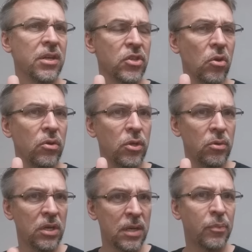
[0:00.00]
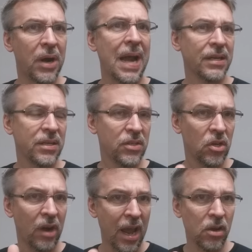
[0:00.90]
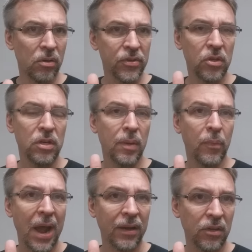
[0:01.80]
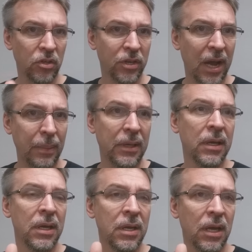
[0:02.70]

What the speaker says: So you need to practice your angles, you need to practice your timing,